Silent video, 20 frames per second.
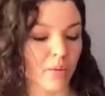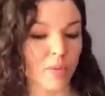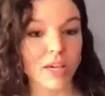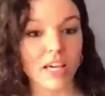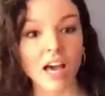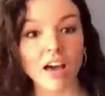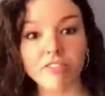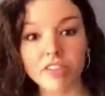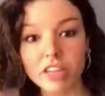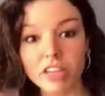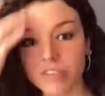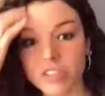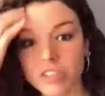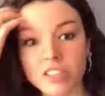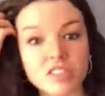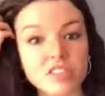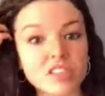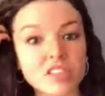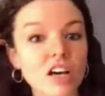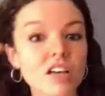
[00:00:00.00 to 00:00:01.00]
We have
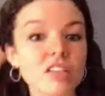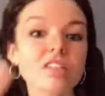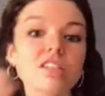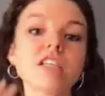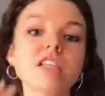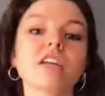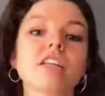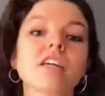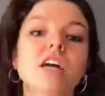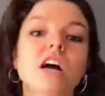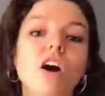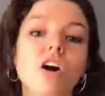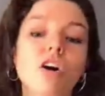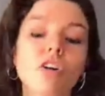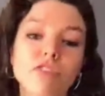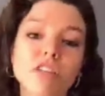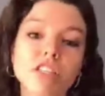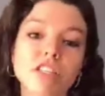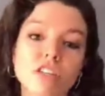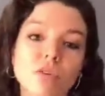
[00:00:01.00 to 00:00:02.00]
even discussed the idea
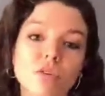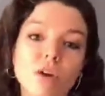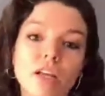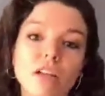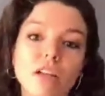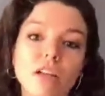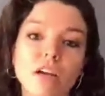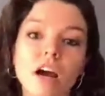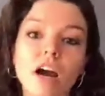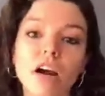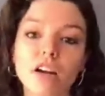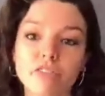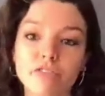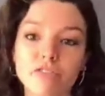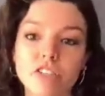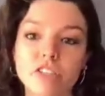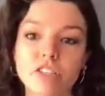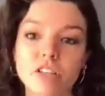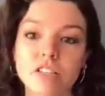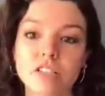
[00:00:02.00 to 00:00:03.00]
of integrating
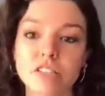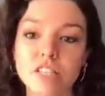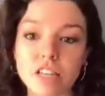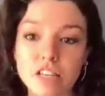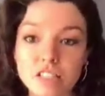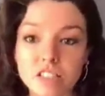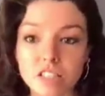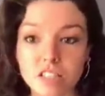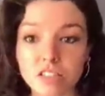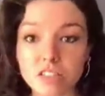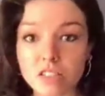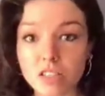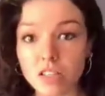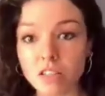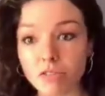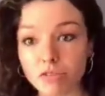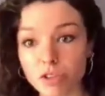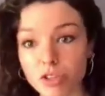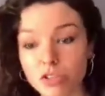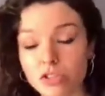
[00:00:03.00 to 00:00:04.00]
artificial intelligence in
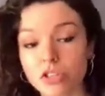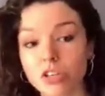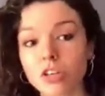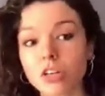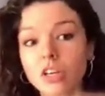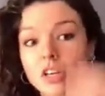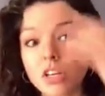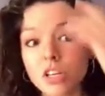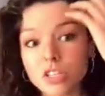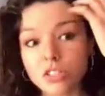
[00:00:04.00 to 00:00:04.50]
the future